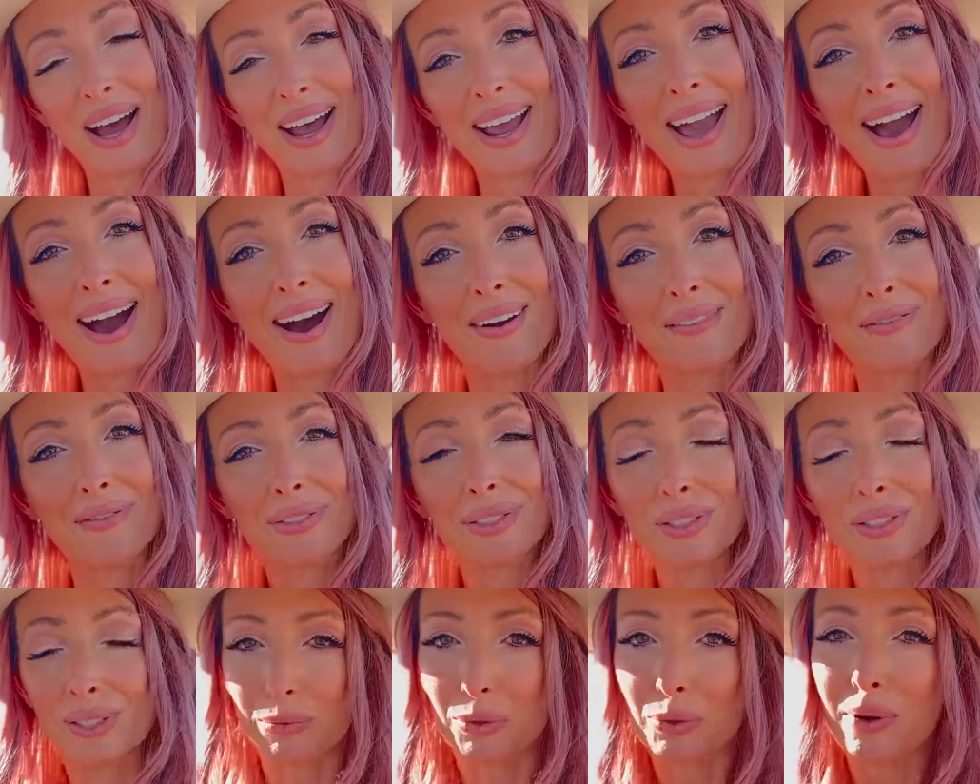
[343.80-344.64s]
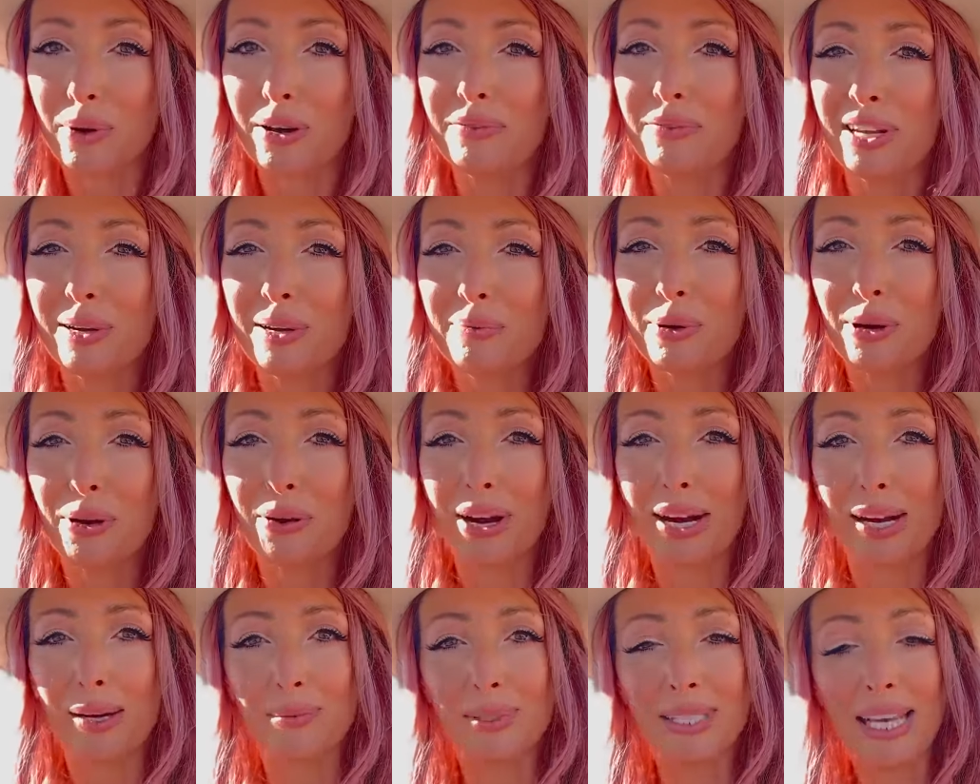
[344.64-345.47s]
I have some 12-week
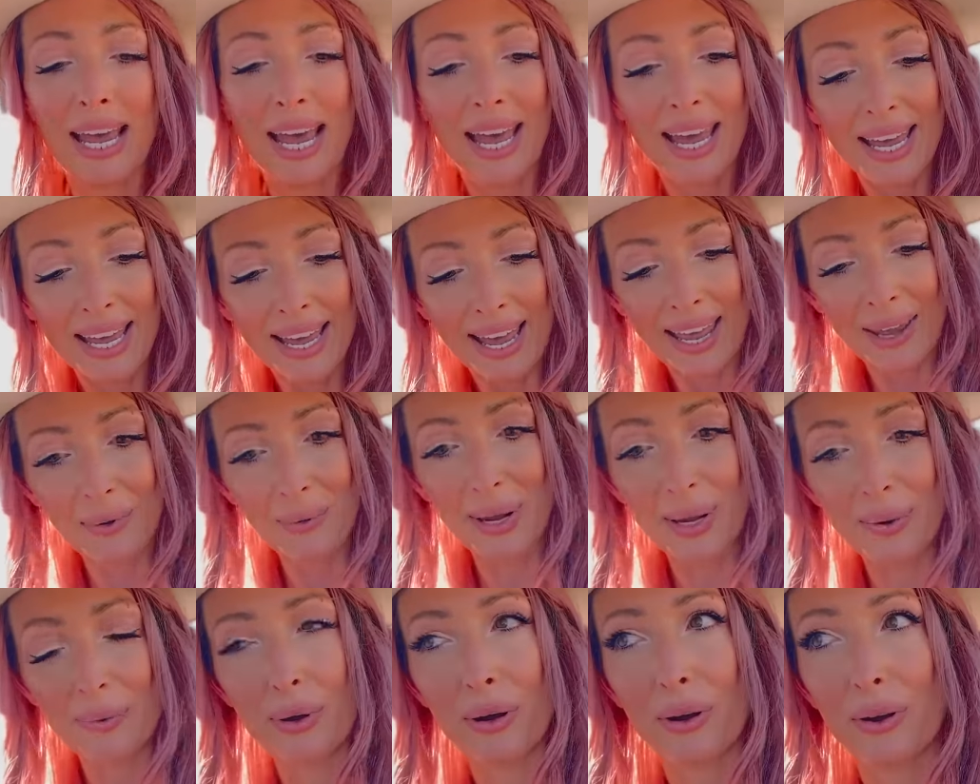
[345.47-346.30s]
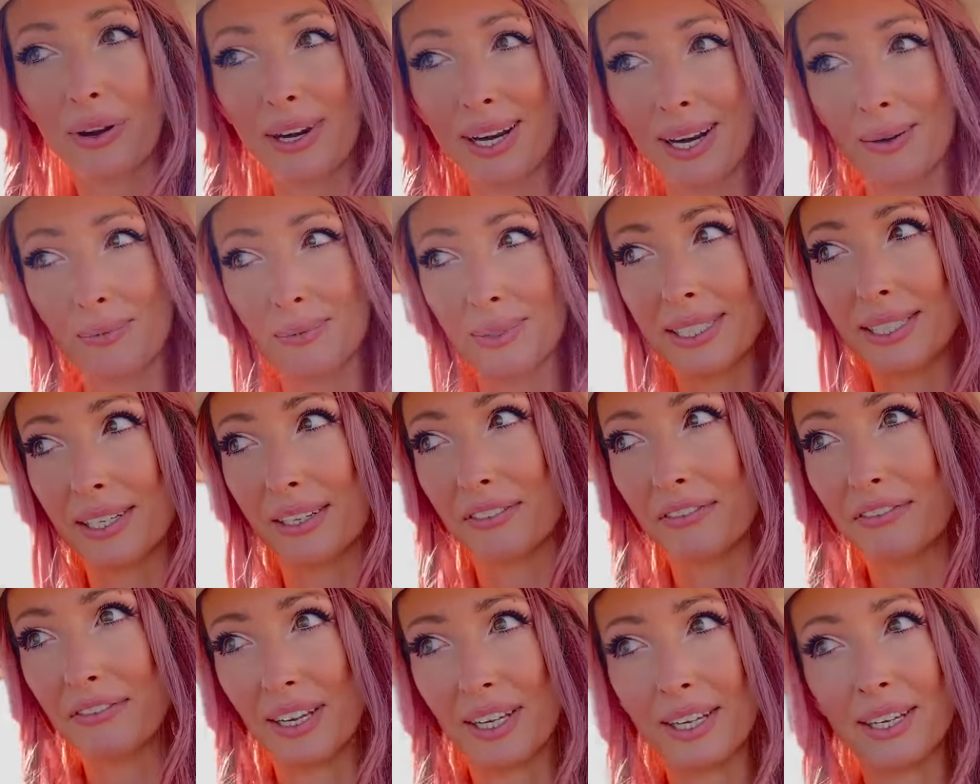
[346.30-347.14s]
programs, 8-week programs, they're
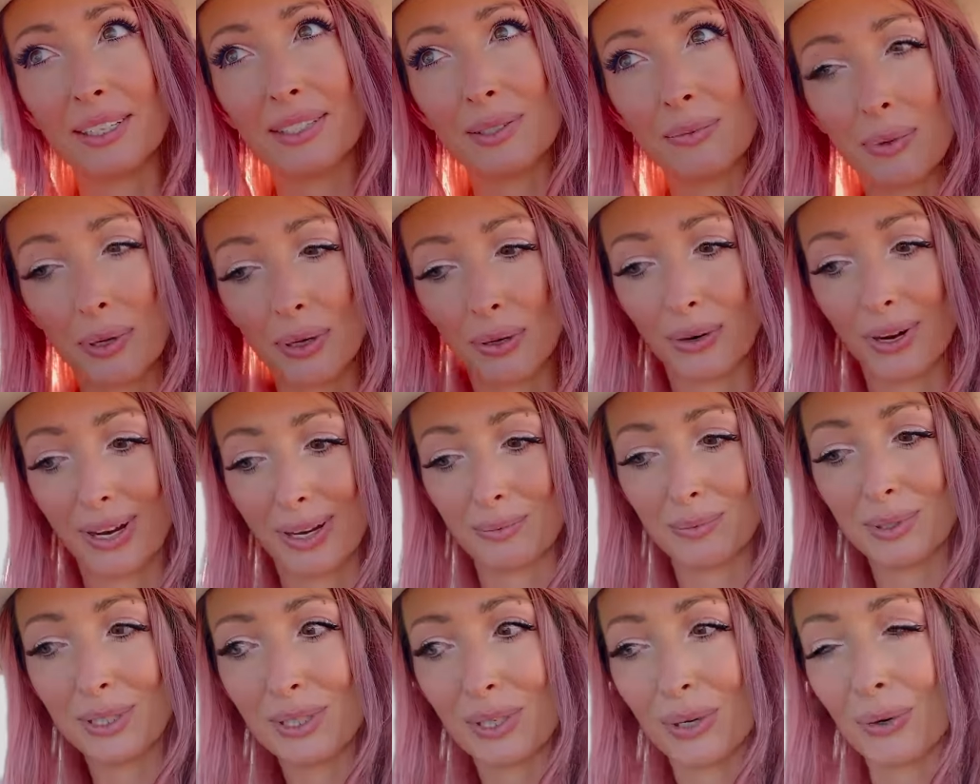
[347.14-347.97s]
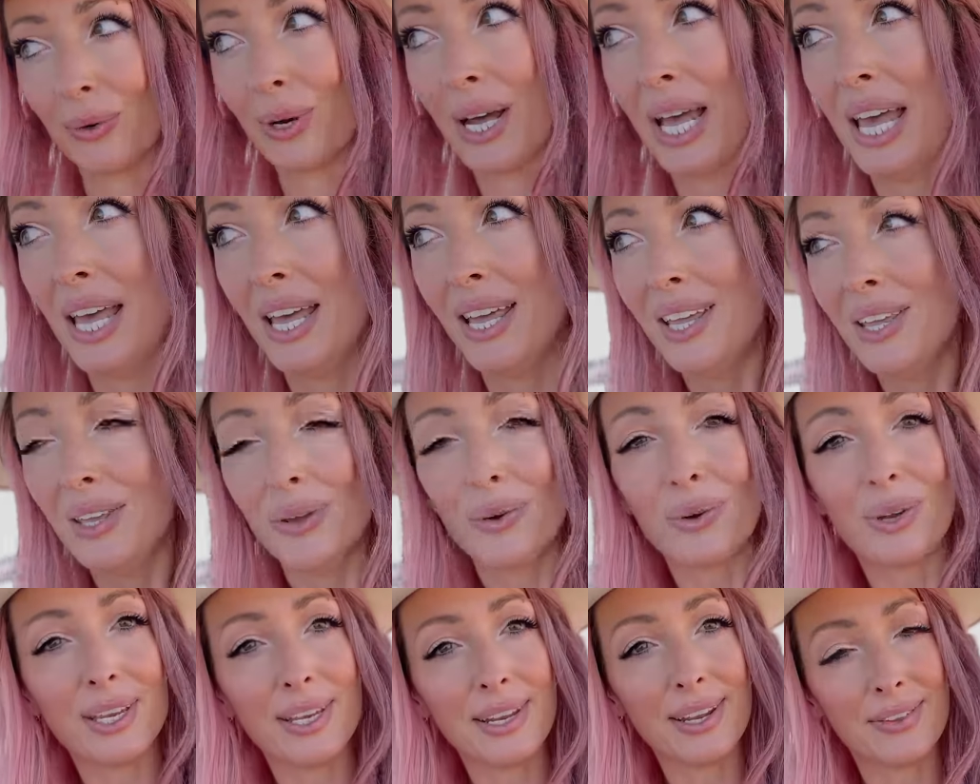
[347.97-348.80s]
fitness programs, so you
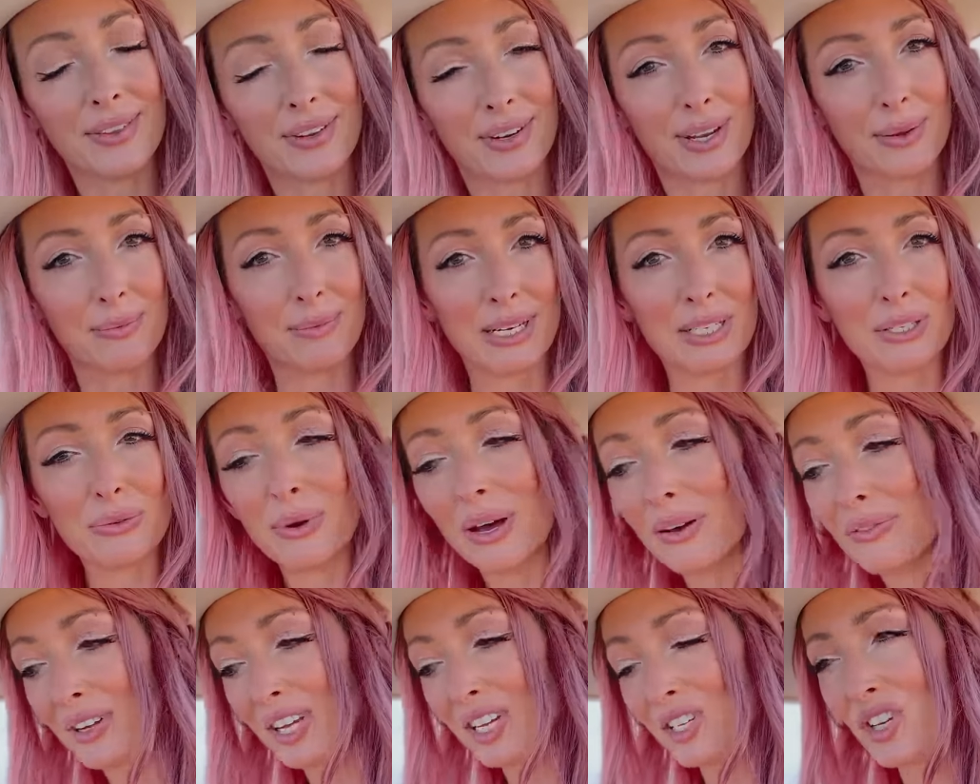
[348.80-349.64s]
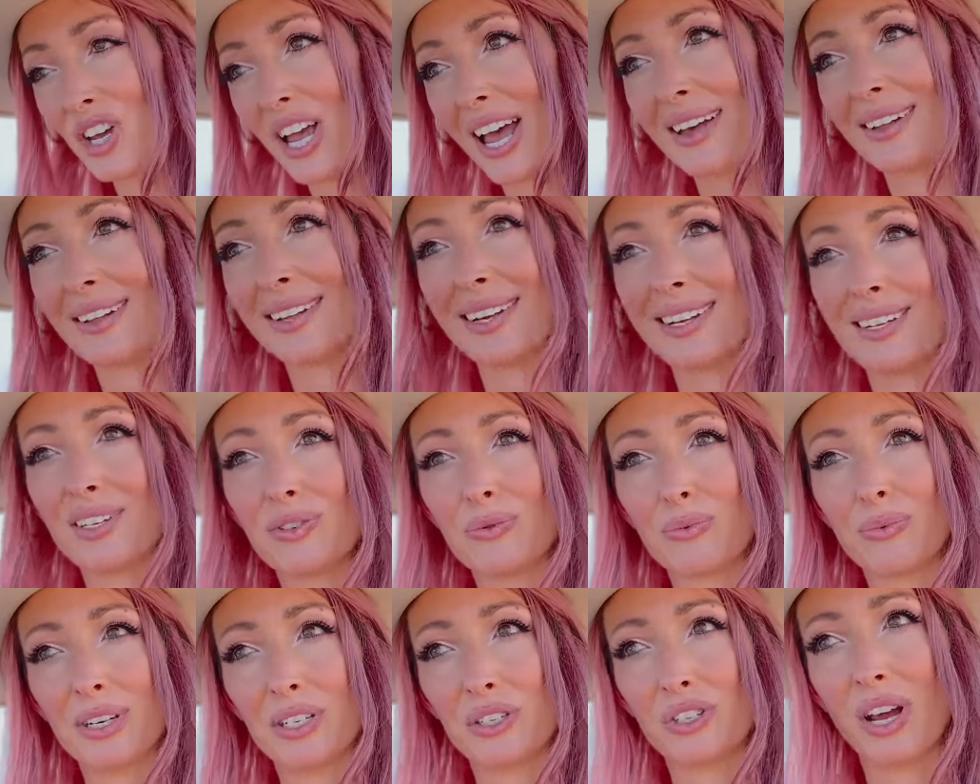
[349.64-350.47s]
can either get my 12-week challenge,
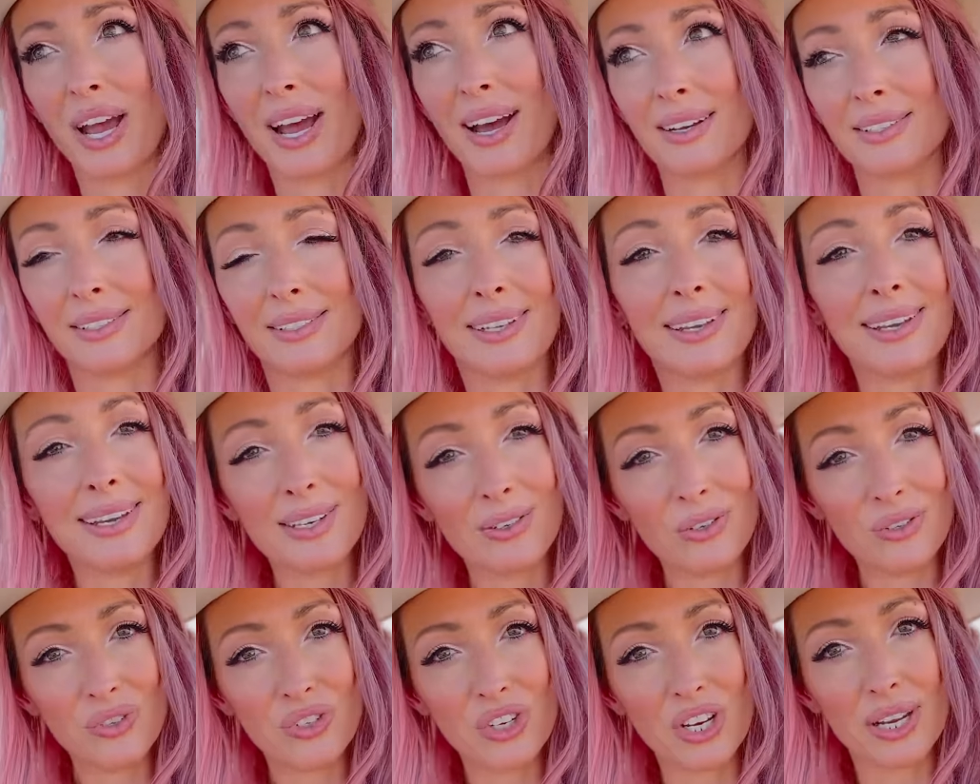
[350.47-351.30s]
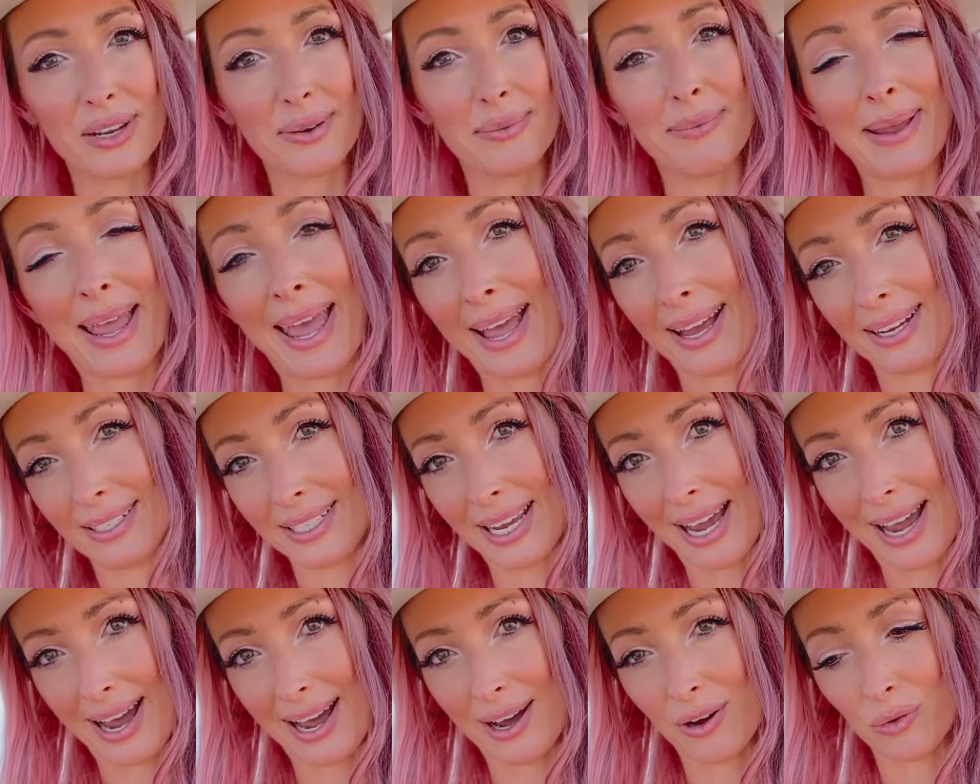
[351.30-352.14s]
which has in-gym and
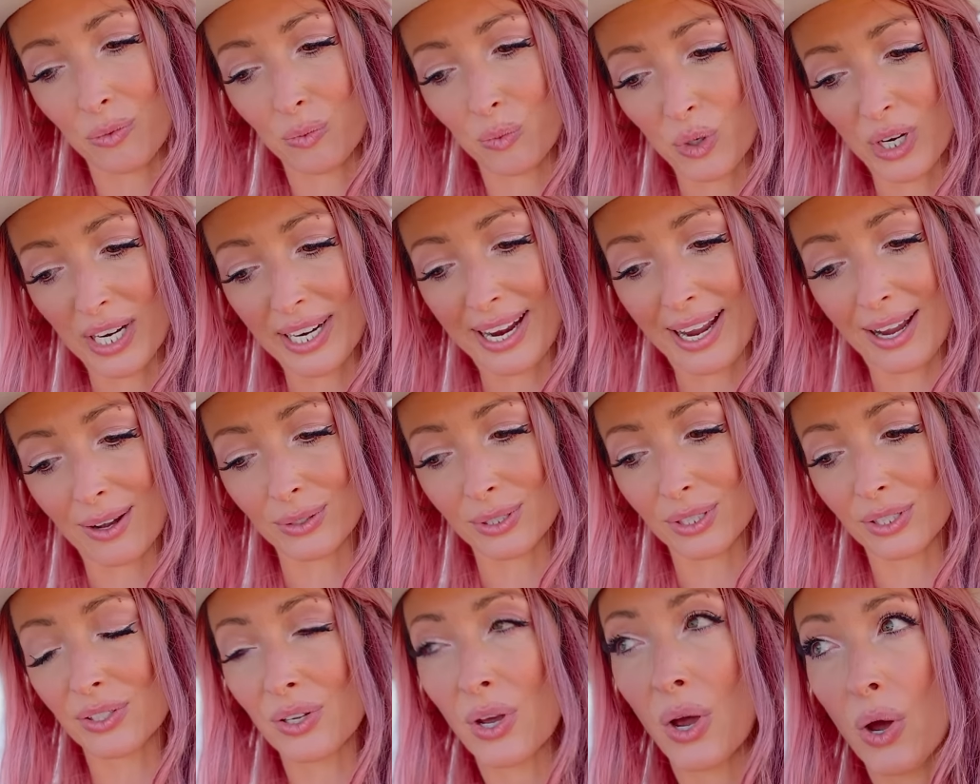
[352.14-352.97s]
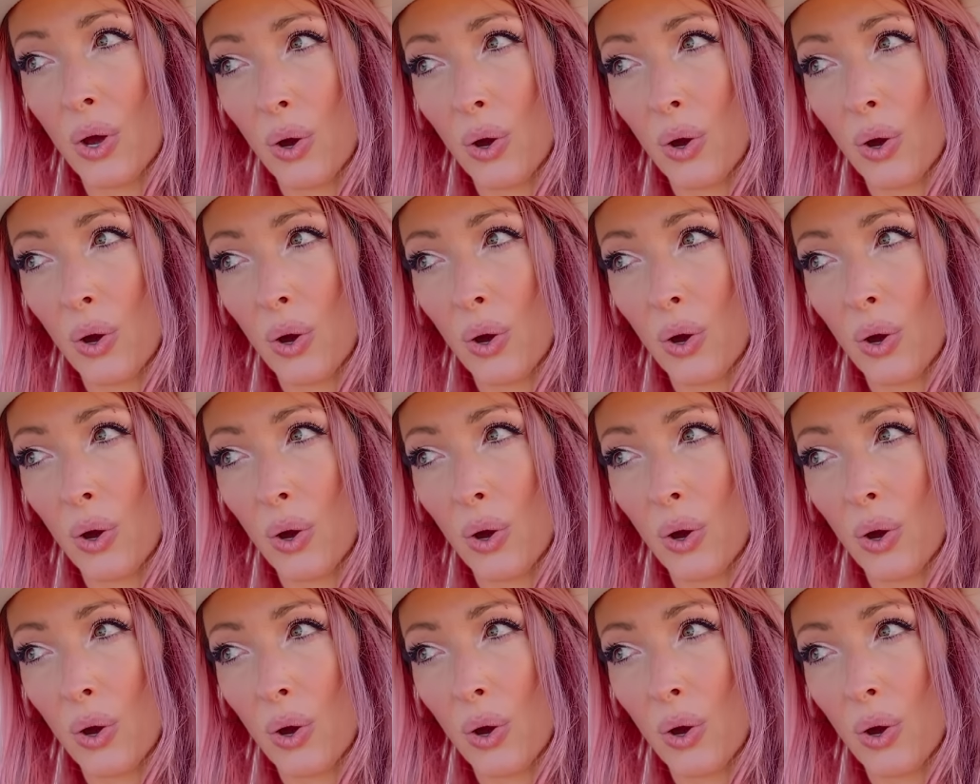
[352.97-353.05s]
at-home workouts,